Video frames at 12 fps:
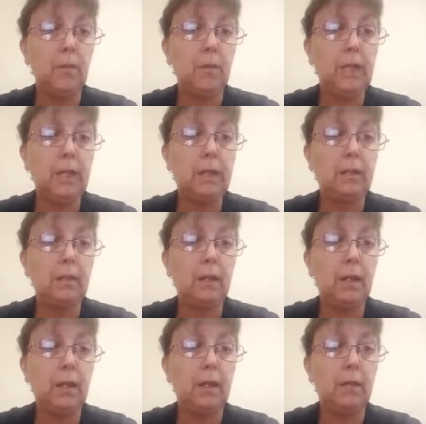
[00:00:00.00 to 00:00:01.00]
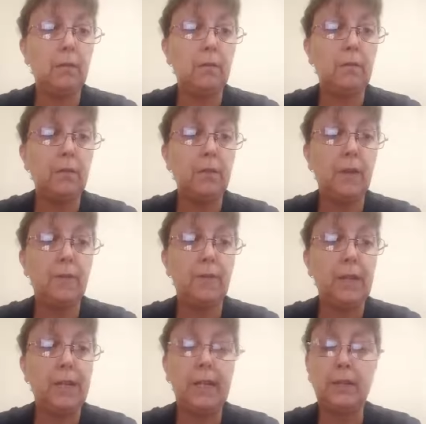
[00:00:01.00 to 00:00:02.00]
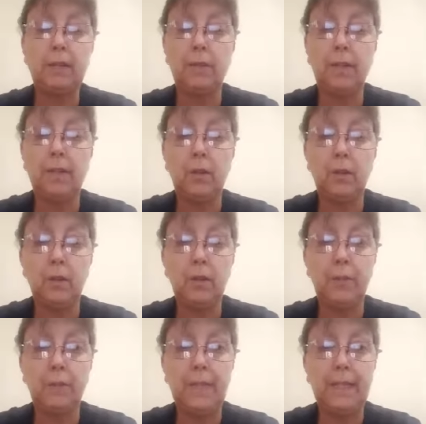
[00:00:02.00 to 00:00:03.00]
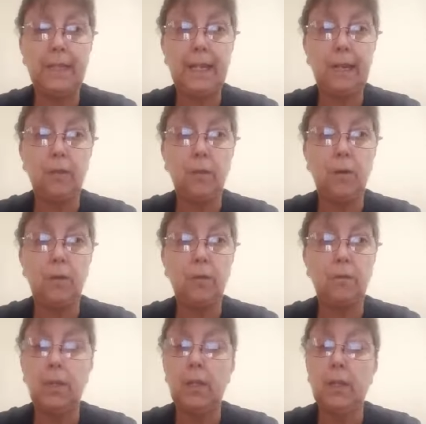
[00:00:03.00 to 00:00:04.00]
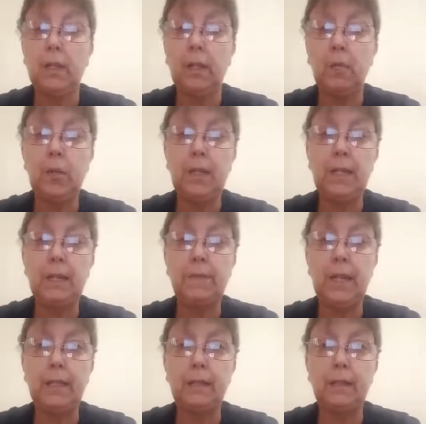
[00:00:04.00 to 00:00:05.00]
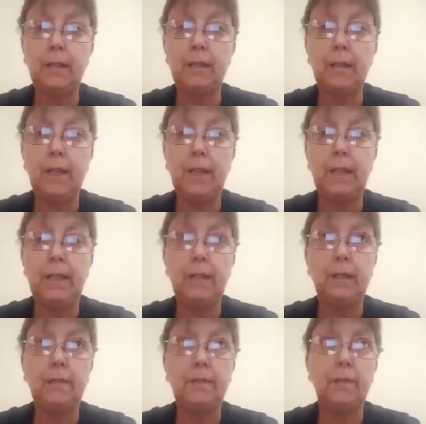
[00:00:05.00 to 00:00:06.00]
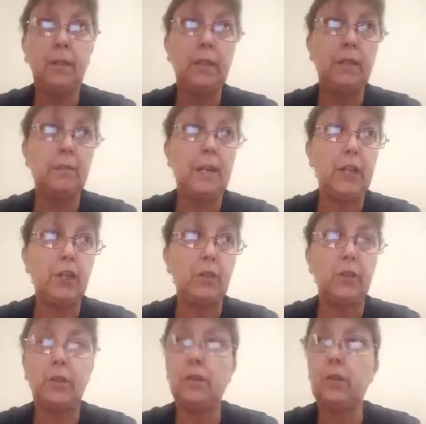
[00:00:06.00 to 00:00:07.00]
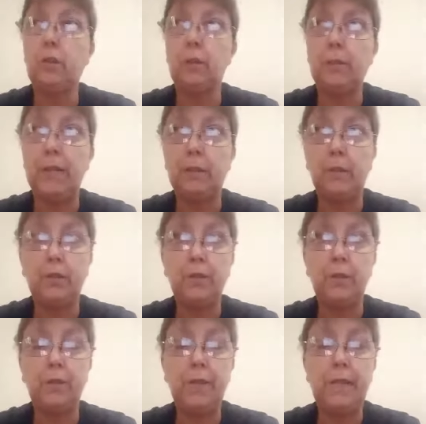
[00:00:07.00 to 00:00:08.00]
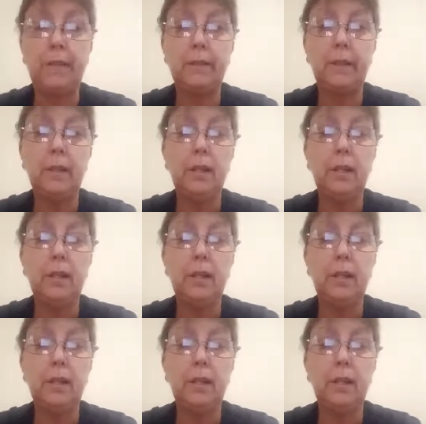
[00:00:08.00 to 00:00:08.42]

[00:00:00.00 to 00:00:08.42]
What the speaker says: Kids are suffering as a result of missing out on community events and interactions at school and being able to do things